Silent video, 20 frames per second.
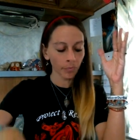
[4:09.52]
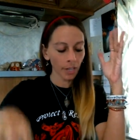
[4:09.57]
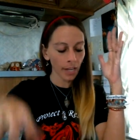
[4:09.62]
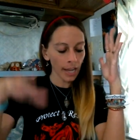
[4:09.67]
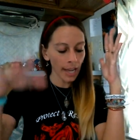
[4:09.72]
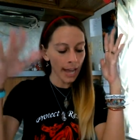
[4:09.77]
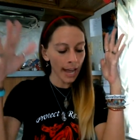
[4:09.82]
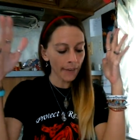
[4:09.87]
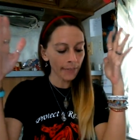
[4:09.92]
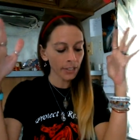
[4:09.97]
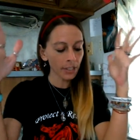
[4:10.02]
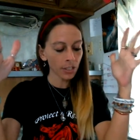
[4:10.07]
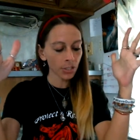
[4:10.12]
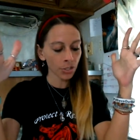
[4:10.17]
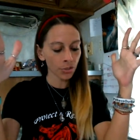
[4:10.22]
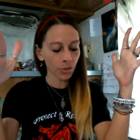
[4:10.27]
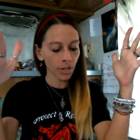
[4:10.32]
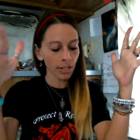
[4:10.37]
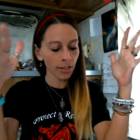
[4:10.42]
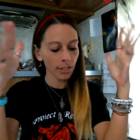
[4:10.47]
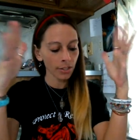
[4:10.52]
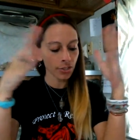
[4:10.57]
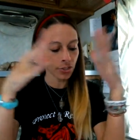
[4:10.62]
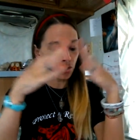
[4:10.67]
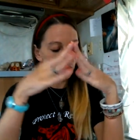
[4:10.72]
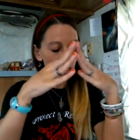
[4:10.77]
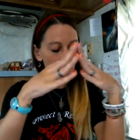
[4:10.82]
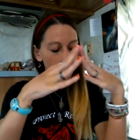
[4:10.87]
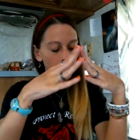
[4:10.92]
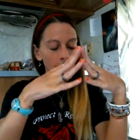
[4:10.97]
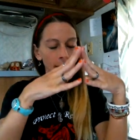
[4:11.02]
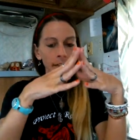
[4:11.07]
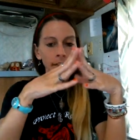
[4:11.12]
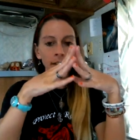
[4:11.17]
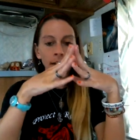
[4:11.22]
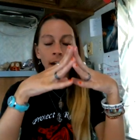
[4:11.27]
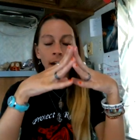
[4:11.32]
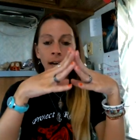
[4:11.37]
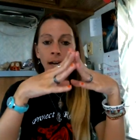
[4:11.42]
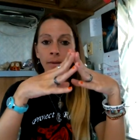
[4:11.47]
having the strength that you need
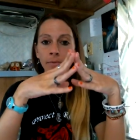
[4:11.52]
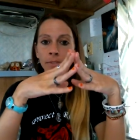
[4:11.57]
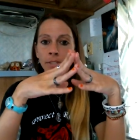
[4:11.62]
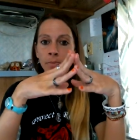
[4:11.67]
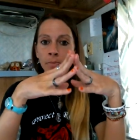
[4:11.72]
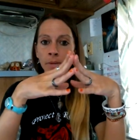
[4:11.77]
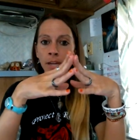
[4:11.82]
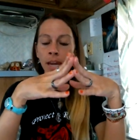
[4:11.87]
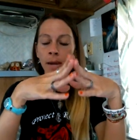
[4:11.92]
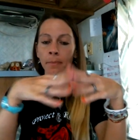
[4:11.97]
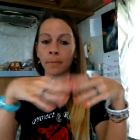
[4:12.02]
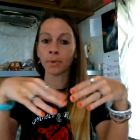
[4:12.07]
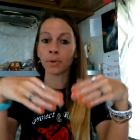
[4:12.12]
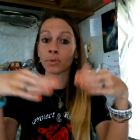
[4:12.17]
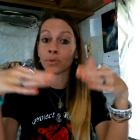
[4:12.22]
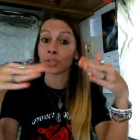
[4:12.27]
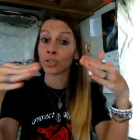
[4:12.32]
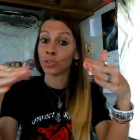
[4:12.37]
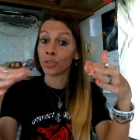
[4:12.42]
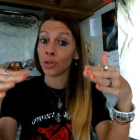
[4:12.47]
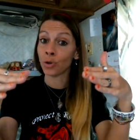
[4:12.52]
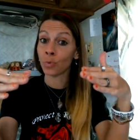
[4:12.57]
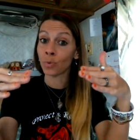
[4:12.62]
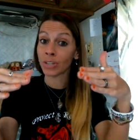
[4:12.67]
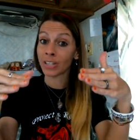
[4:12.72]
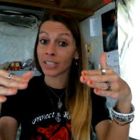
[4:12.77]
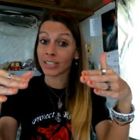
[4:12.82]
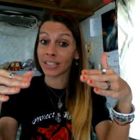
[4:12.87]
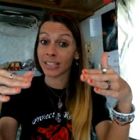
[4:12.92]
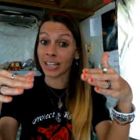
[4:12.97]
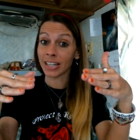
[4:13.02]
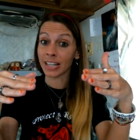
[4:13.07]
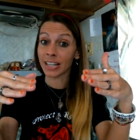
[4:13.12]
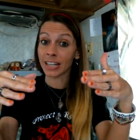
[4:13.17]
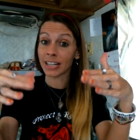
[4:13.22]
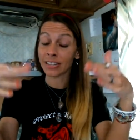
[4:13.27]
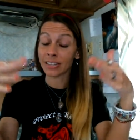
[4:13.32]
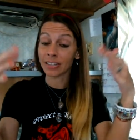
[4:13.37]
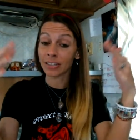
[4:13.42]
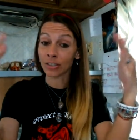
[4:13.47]
to be able to do what is
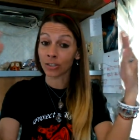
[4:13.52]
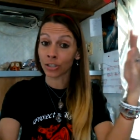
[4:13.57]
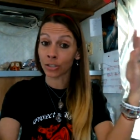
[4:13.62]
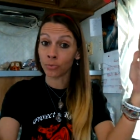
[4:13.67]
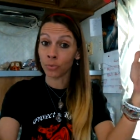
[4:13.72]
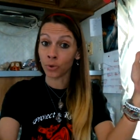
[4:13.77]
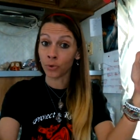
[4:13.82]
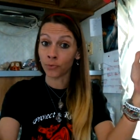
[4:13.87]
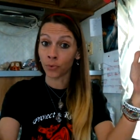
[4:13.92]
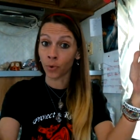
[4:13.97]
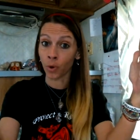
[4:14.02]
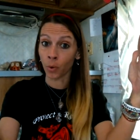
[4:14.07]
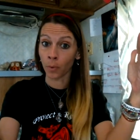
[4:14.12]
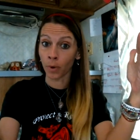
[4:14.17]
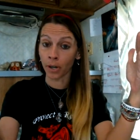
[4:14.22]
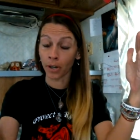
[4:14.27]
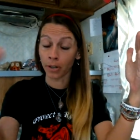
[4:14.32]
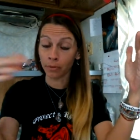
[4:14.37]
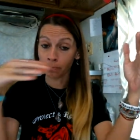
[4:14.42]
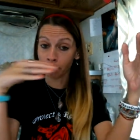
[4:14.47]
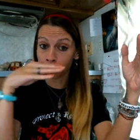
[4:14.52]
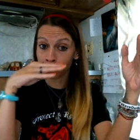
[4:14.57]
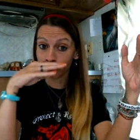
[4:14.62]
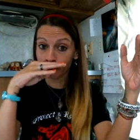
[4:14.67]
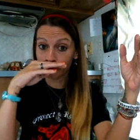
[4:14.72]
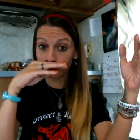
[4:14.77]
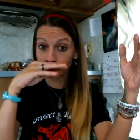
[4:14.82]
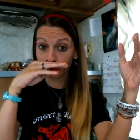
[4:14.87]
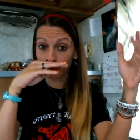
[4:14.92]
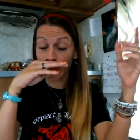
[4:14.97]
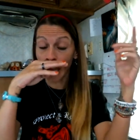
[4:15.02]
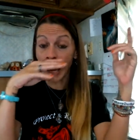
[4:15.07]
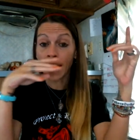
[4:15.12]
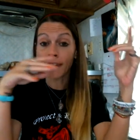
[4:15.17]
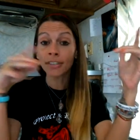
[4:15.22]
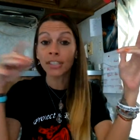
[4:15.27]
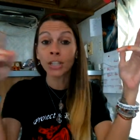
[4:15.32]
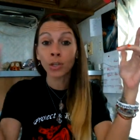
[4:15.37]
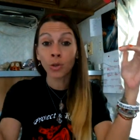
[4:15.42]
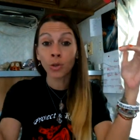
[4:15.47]
needed to move forward.
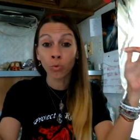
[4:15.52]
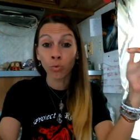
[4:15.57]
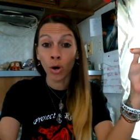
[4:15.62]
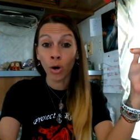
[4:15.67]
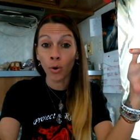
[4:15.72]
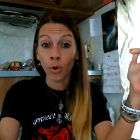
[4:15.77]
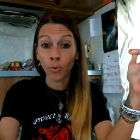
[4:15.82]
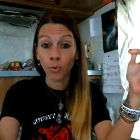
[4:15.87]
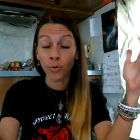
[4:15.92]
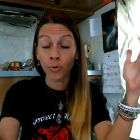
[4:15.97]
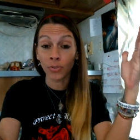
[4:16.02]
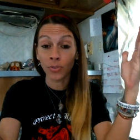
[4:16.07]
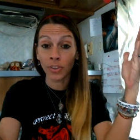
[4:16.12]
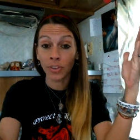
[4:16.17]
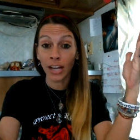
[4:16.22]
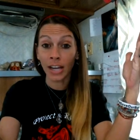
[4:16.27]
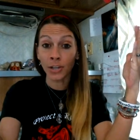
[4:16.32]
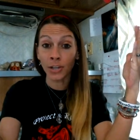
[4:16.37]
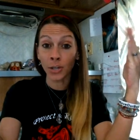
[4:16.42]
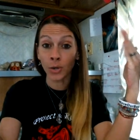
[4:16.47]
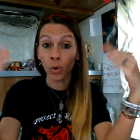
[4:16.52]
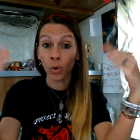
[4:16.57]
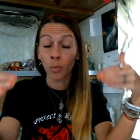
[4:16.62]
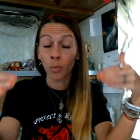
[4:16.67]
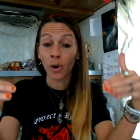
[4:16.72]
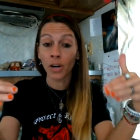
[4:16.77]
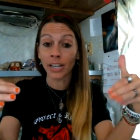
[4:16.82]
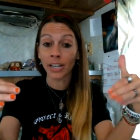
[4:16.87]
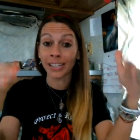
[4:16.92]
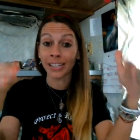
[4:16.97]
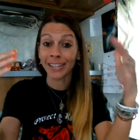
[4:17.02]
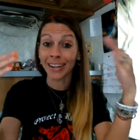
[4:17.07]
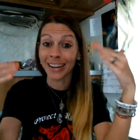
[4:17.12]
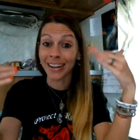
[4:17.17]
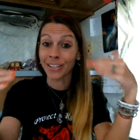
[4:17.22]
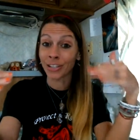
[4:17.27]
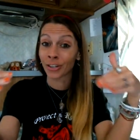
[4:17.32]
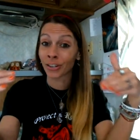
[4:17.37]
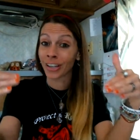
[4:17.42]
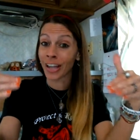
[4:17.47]
Having the growth that you are wanting
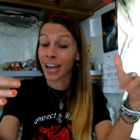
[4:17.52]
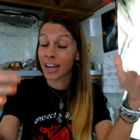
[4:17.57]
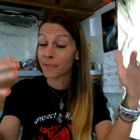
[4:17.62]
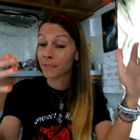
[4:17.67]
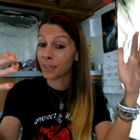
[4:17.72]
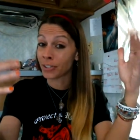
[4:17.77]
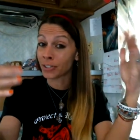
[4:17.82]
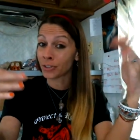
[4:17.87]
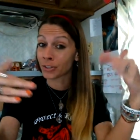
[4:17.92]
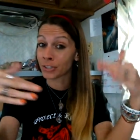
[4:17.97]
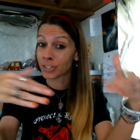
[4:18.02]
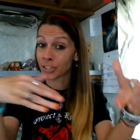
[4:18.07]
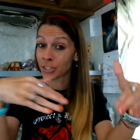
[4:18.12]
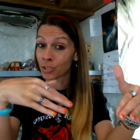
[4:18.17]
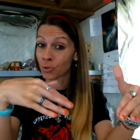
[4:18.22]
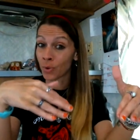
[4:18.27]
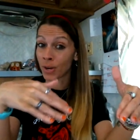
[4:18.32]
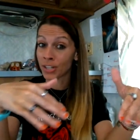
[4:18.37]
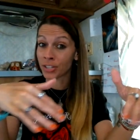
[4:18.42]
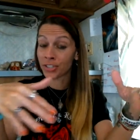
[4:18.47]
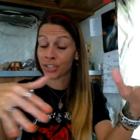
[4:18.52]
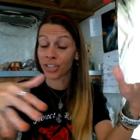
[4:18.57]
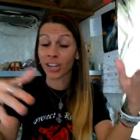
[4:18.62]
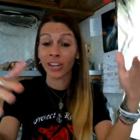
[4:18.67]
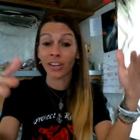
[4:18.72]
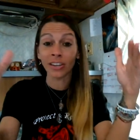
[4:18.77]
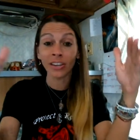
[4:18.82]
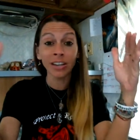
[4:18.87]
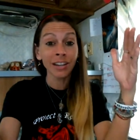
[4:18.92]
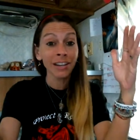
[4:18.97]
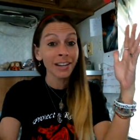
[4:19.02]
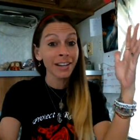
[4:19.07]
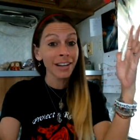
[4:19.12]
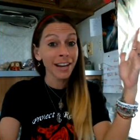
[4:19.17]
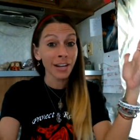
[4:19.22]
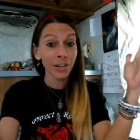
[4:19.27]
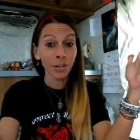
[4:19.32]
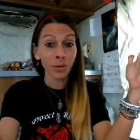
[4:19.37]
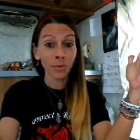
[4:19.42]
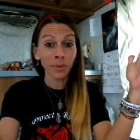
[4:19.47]
in your life, in your situation,
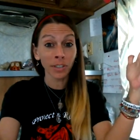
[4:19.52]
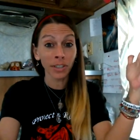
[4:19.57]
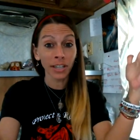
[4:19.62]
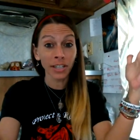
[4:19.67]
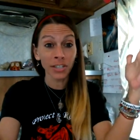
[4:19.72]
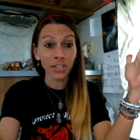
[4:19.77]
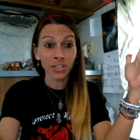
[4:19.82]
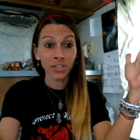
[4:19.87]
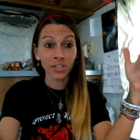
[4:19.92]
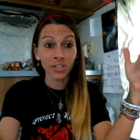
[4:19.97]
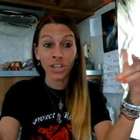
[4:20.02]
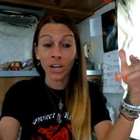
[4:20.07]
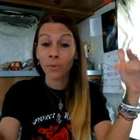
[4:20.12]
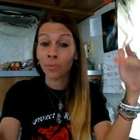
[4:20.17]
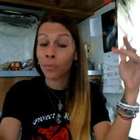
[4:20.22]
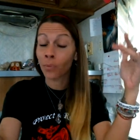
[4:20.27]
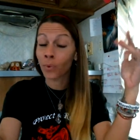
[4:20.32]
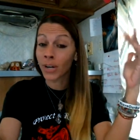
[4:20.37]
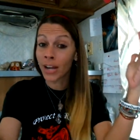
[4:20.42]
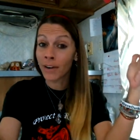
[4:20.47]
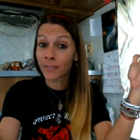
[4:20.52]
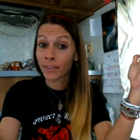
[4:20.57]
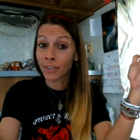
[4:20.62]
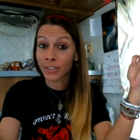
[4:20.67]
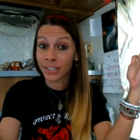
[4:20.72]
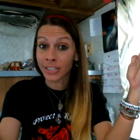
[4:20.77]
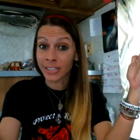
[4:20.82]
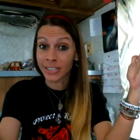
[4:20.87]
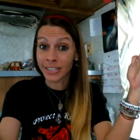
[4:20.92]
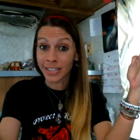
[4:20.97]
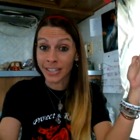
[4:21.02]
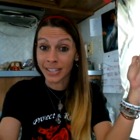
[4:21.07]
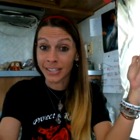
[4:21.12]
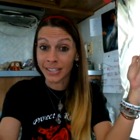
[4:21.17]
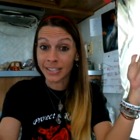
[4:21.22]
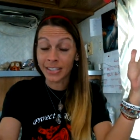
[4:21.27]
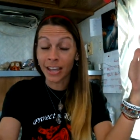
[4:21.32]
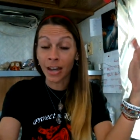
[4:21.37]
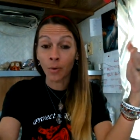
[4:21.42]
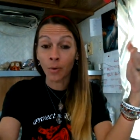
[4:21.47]
in your relationship, whatever this
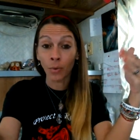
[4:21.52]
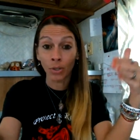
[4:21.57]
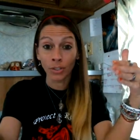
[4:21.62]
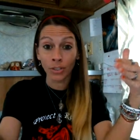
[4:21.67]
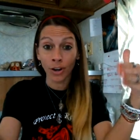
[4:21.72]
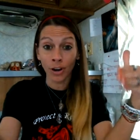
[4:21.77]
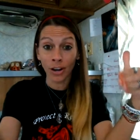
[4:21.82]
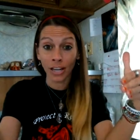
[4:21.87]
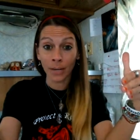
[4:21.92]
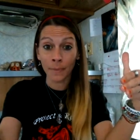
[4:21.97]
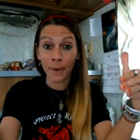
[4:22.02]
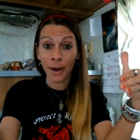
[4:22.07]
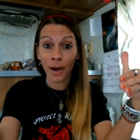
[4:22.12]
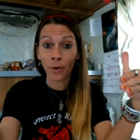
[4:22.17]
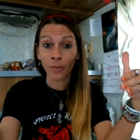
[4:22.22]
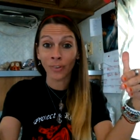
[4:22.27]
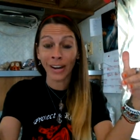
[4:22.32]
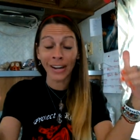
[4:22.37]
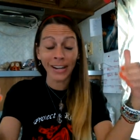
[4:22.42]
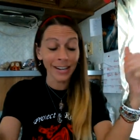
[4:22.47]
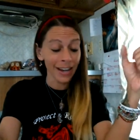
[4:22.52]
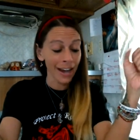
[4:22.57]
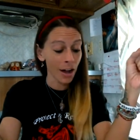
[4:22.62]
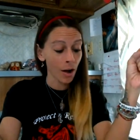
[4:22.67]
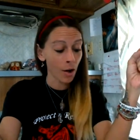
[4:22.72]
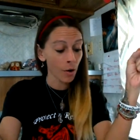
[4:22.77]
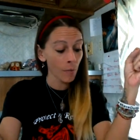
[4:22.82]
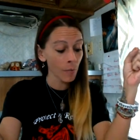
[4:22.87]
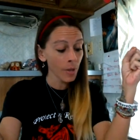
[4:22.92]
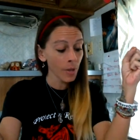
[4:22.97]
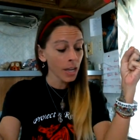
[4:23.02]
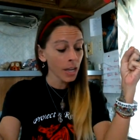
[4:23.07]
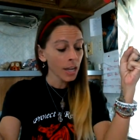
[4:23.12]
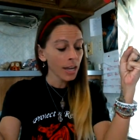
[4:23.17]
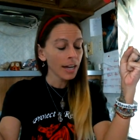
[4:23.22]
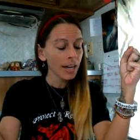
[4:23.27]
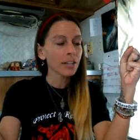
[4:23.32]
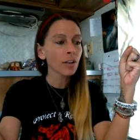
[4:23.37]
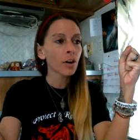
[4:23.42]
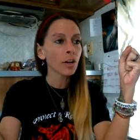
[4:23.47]
is that we're talking about right now.
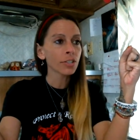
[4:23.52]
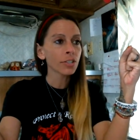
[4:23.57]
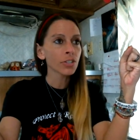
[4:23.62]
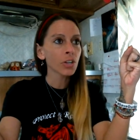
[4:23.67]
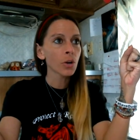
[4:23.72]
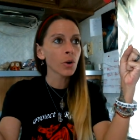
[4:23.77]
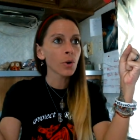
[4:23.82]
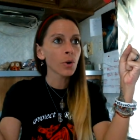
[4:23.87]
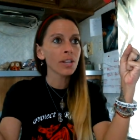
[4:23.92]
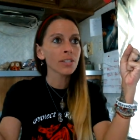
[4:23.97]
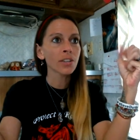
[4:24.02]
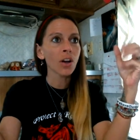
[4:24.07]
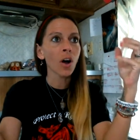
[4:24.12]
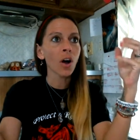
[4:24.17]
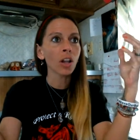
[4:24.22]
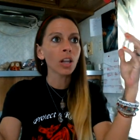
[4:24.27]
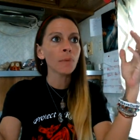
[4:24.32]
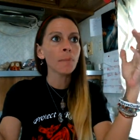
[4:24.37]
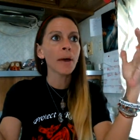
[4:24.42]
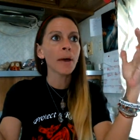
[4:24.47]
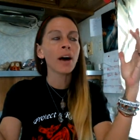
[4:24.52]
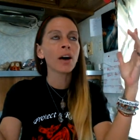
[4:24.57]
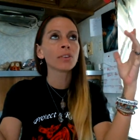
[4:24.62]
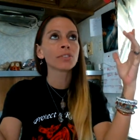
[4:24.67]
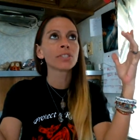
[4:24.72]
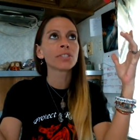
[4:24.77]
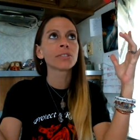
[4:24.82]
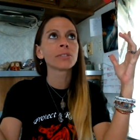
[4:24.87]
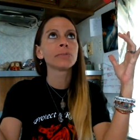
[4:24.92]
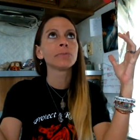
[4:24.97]
It also is all about